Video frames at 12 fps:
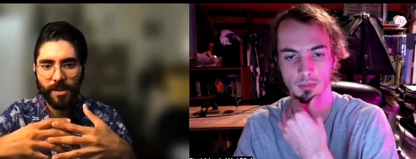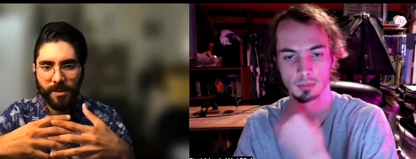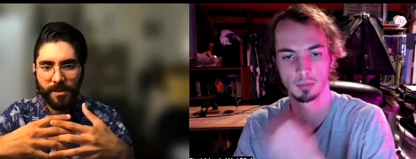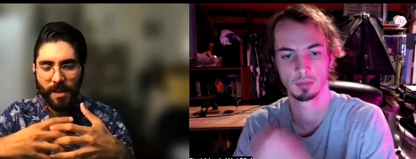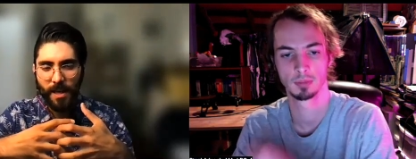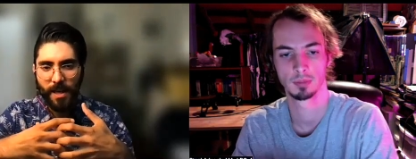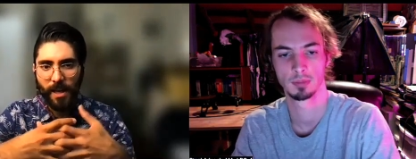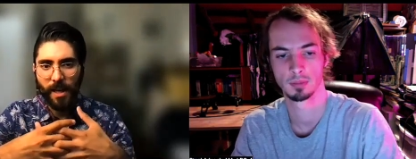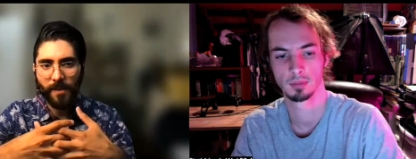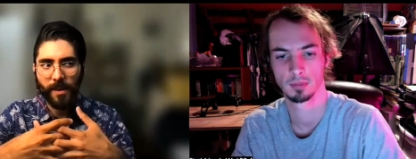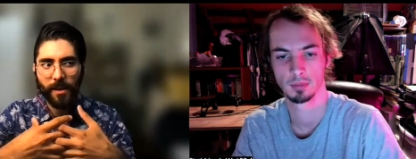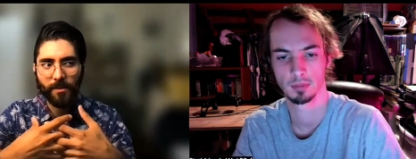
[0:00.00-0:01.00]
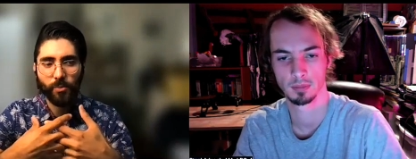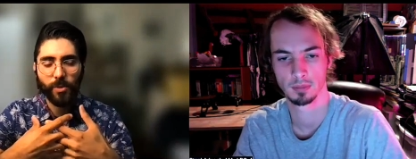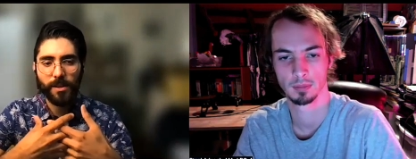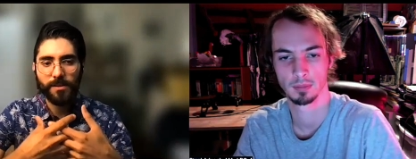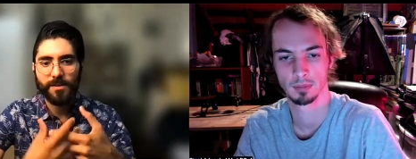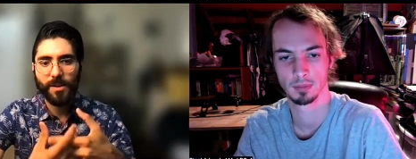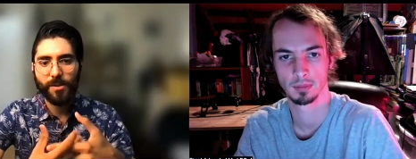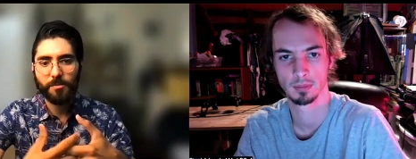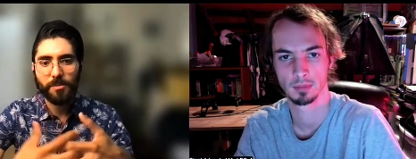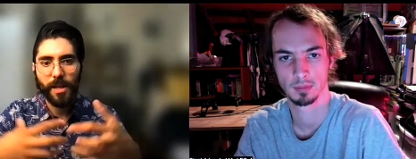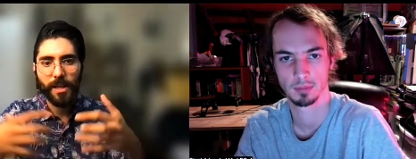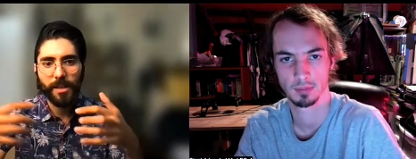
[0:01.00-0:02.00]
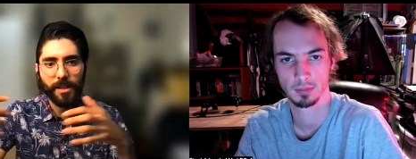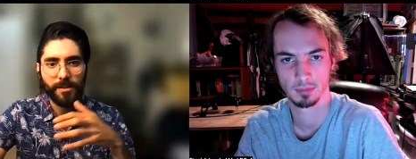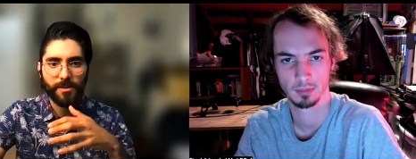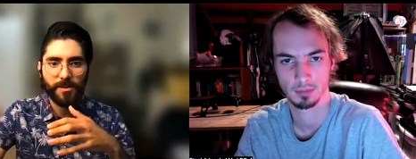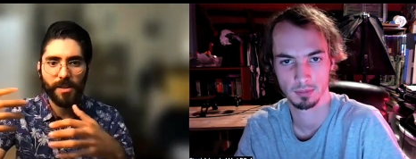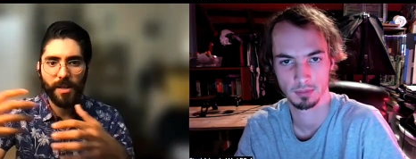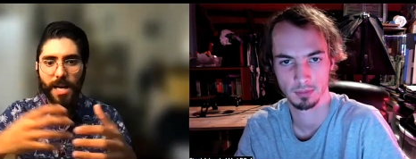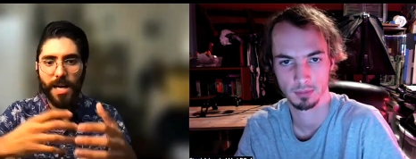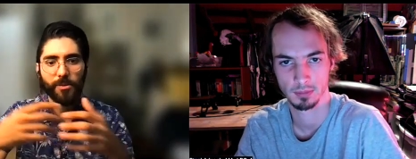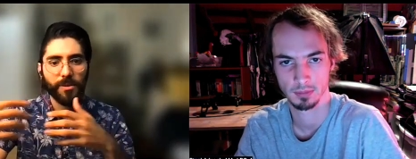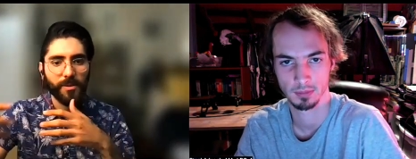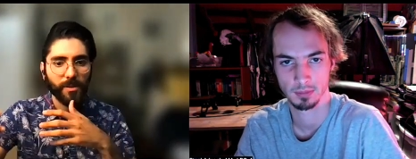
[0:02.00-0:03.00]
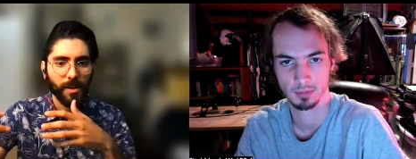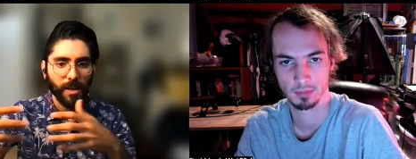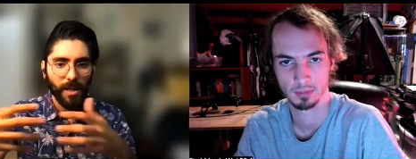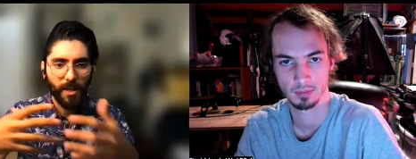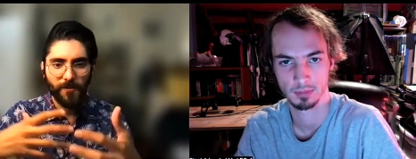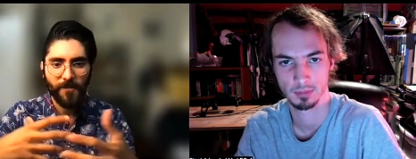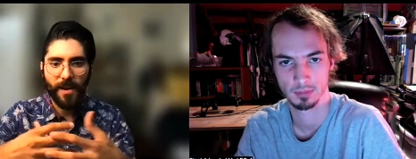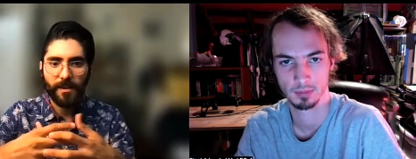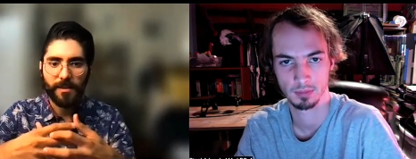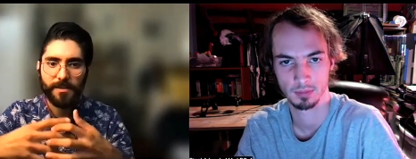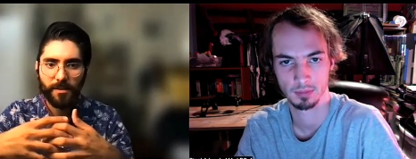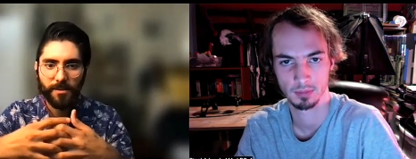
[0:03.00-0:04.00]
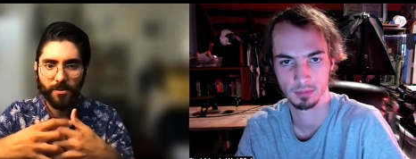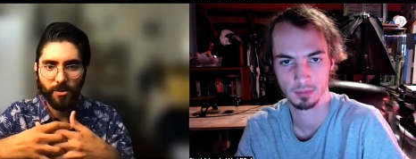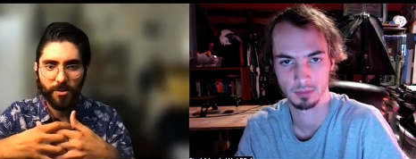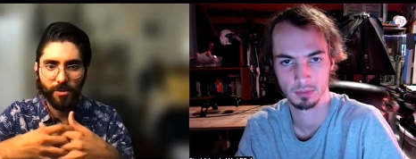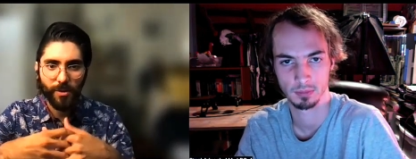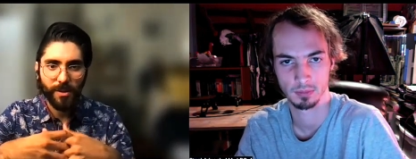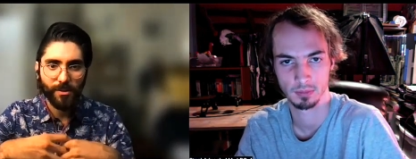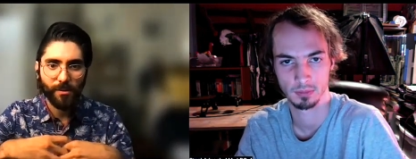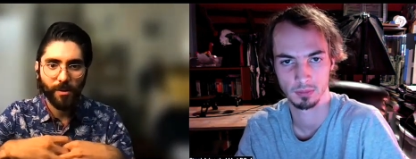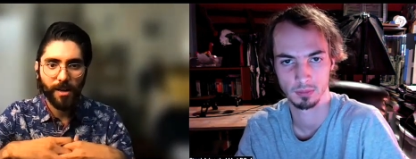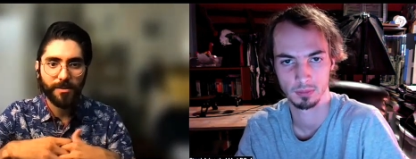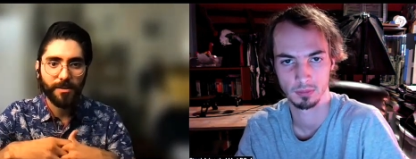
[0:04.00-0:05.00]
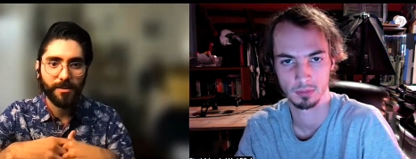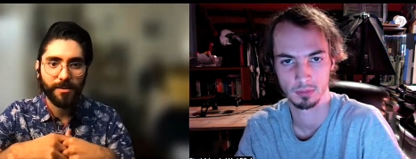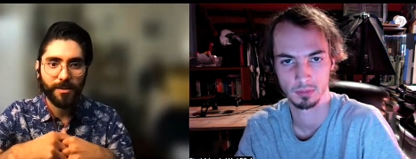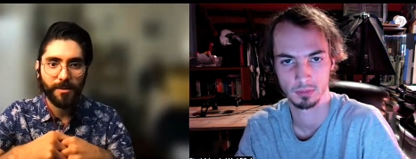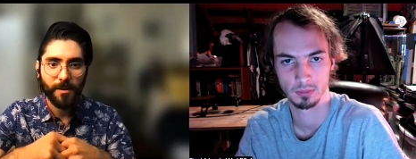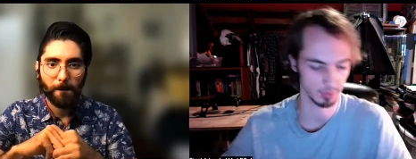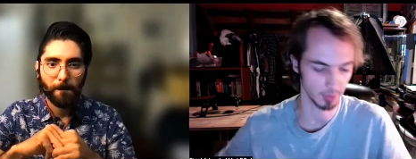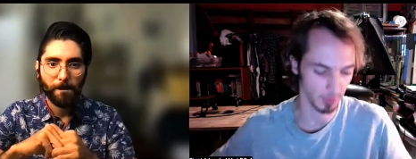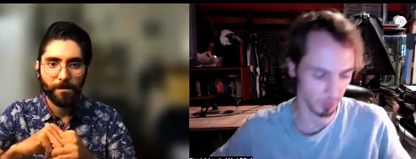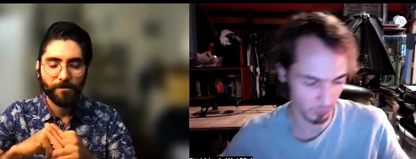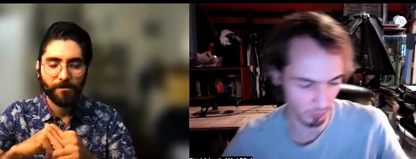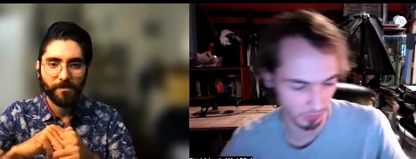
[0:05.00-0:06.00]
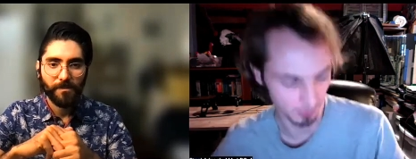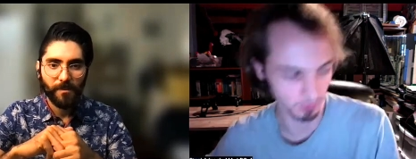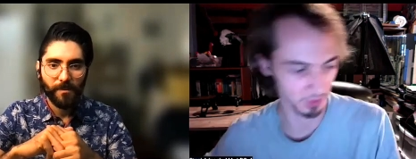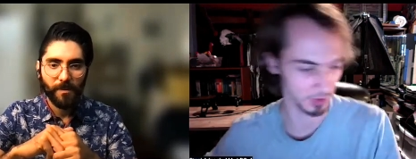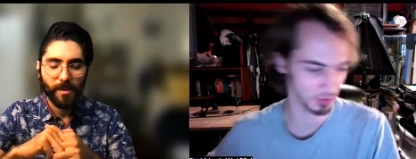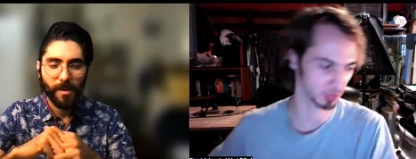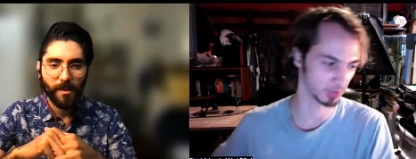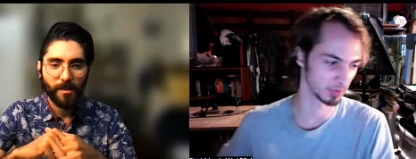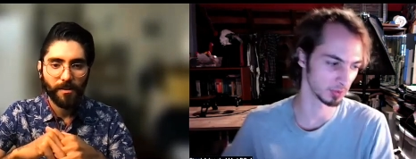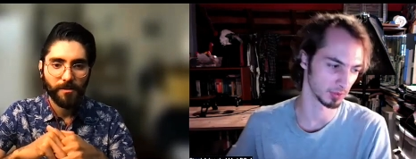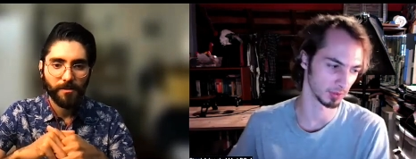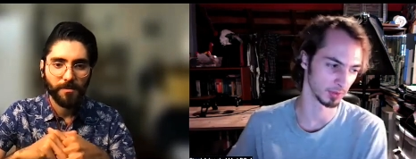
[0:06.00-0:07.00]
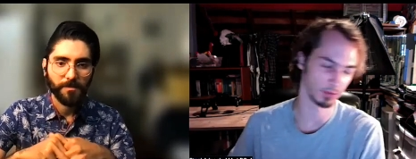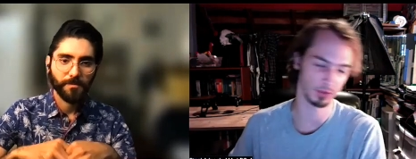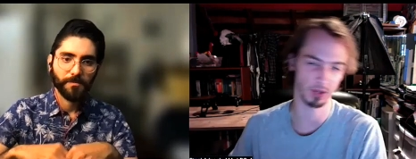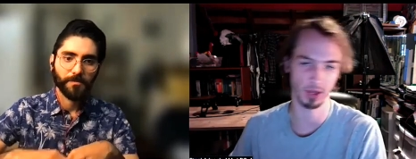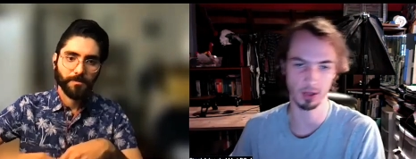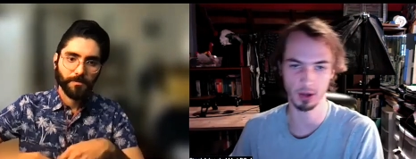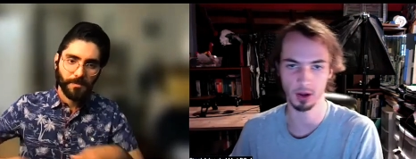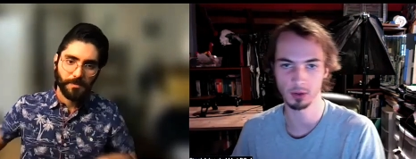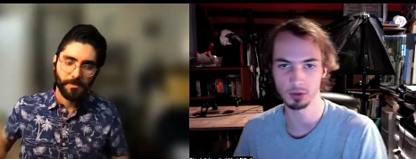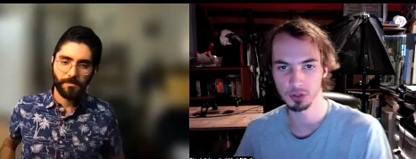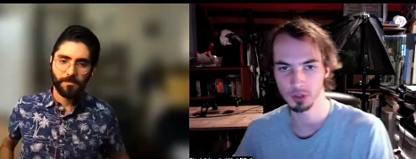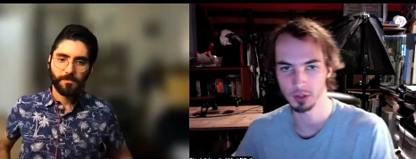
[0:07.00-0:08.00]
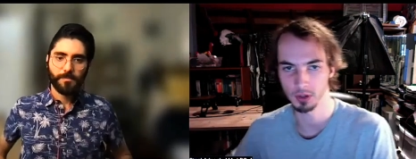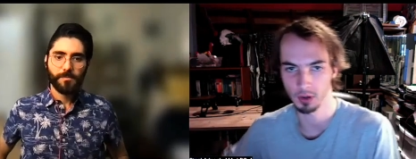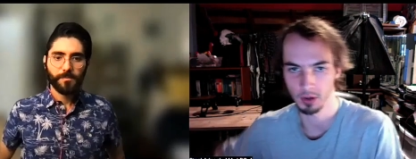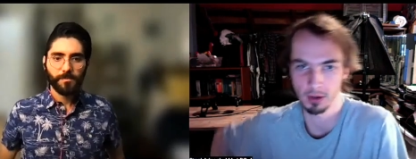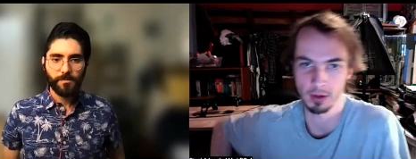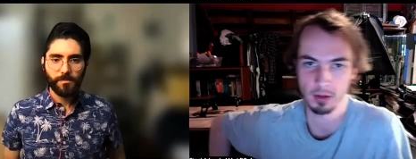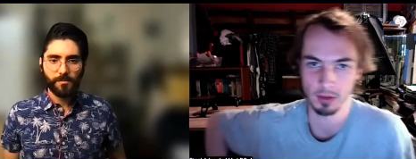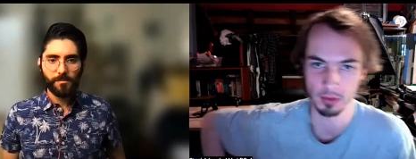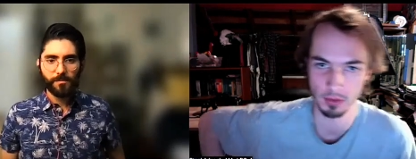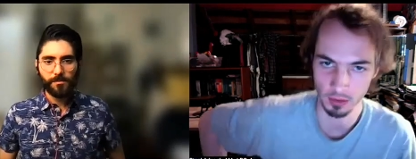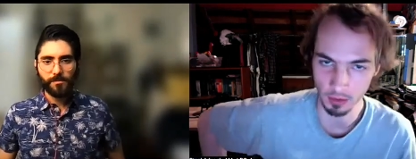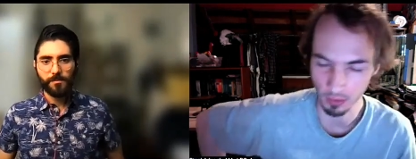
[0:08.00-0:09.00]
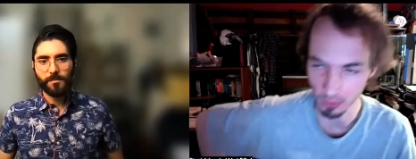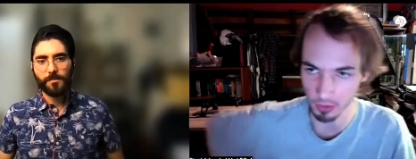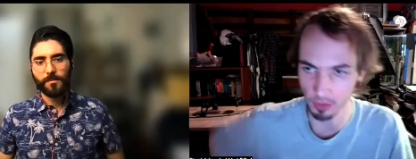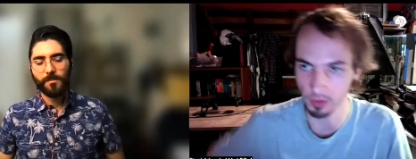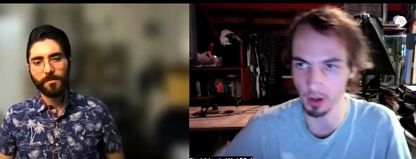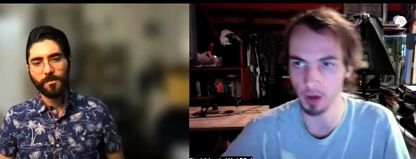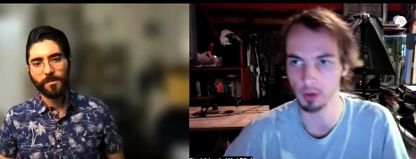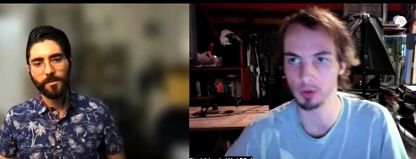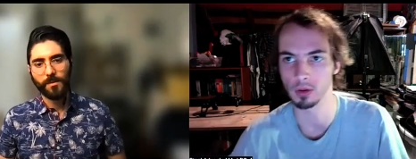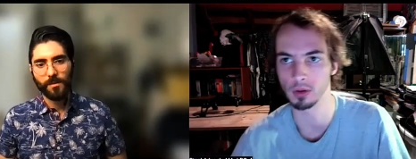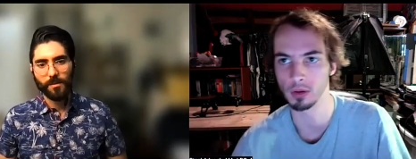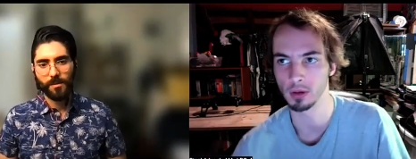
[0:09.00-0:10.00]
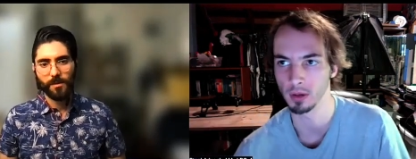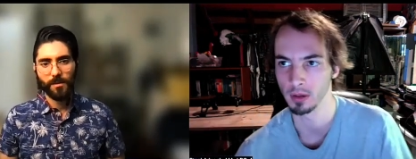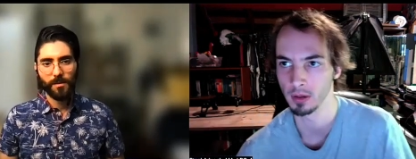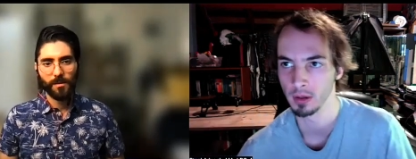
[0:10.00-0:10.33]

Speaker 1: is and then we can start applying it to see how it uh, affects social interactions
Speaker 2: yeah, so uh, addictions in psychology are consider they're now called a uh,